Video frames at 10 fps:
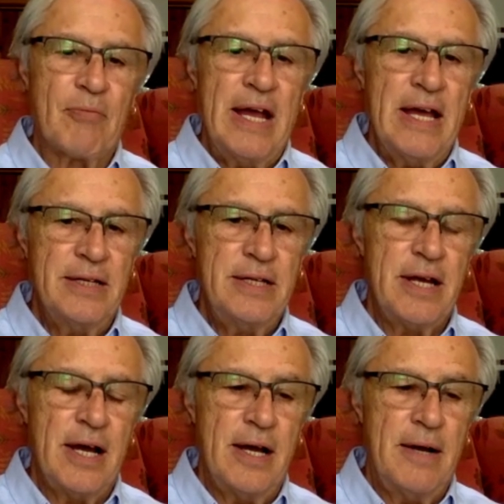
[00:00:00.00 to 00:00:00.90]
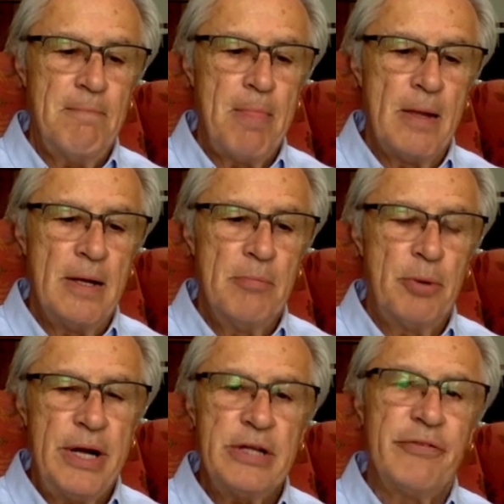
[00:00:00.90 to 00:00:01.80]
And uh,
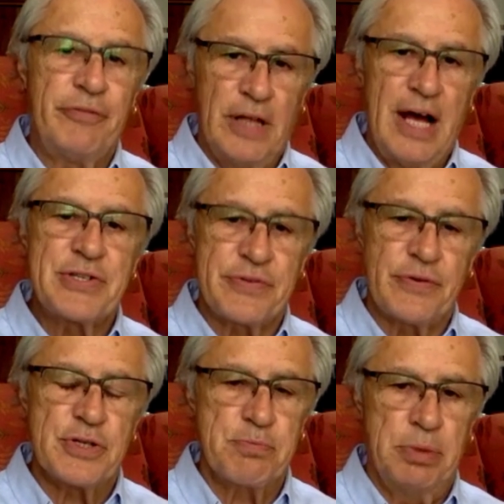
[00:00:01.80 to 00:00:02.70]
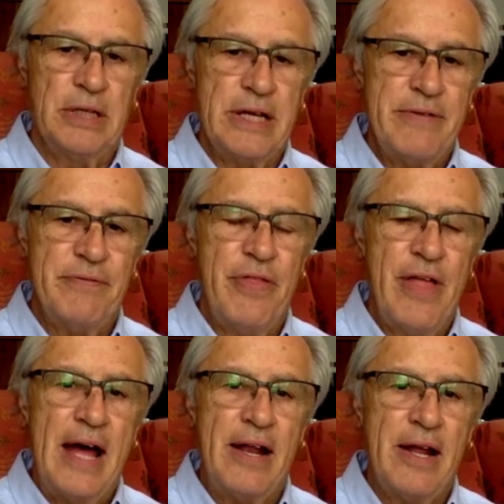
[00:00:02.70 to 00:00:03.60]
perennial philosophers believe
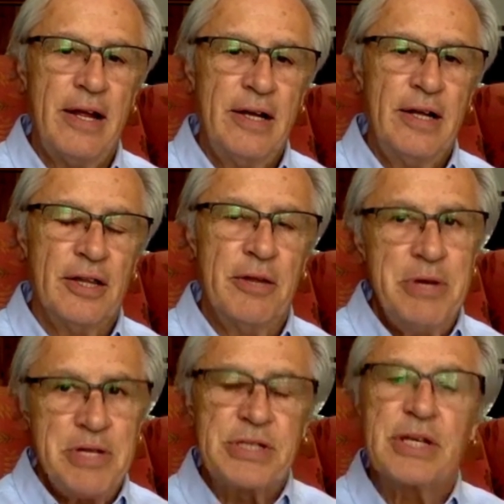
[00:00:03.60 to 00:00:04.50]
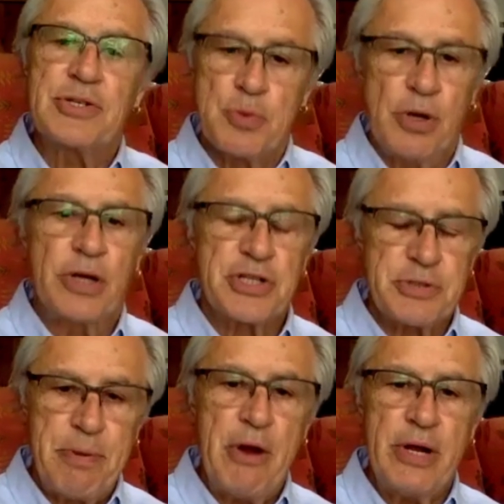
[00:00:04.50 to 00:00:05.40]
that the mystics were
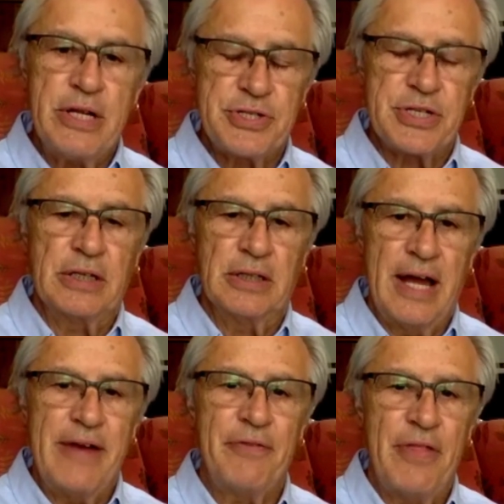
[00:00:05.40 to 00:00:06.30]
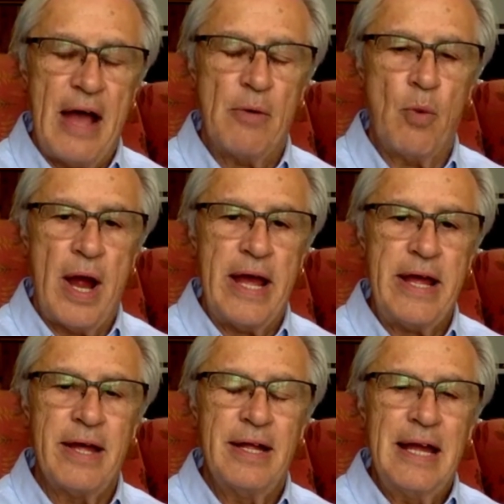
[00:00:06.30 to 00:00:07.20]
experiencing life that
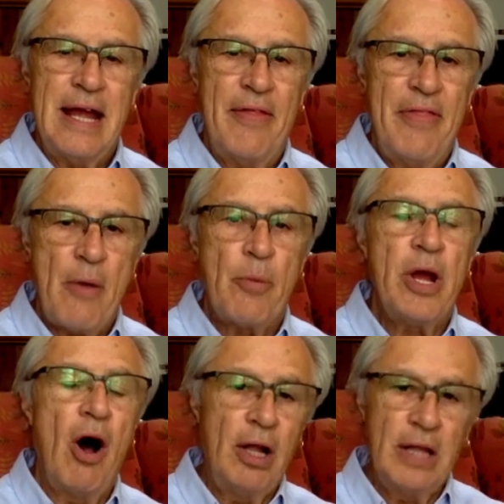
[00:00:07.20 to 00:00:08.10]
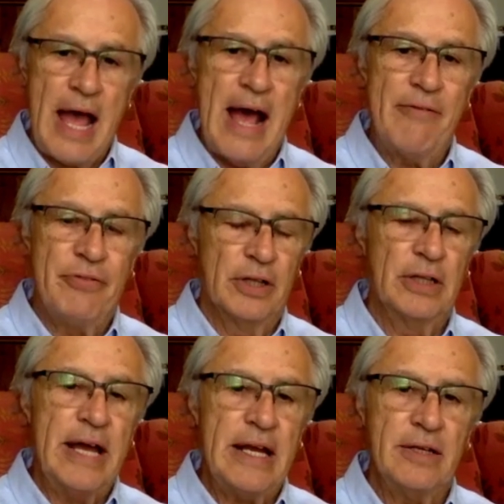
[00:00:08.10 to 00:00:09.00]
way and that we all have the
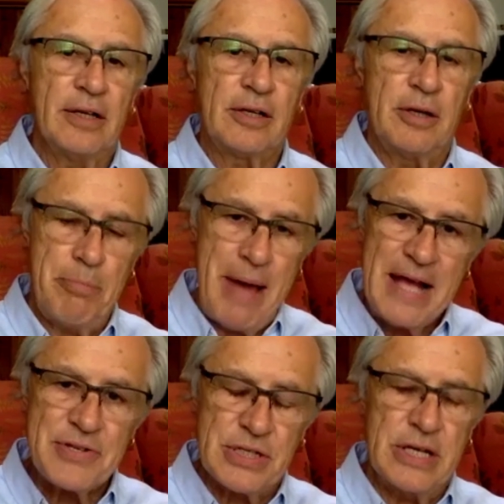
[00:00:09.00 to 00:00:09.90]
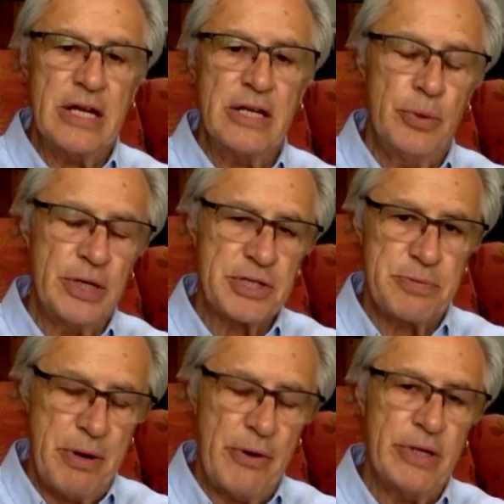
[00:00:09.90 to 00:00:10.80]
latent capacity to
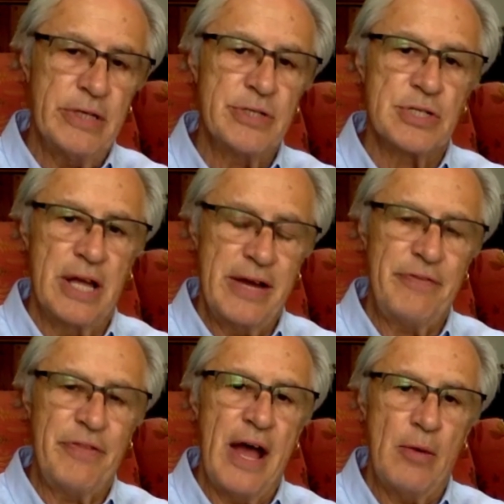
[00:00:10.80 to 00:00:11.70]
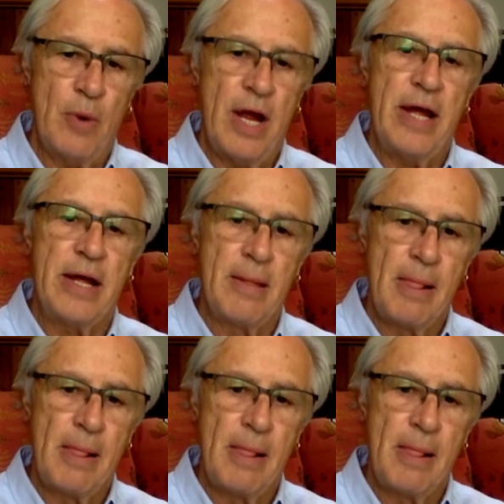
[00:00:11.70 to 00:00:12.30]
experience life that way.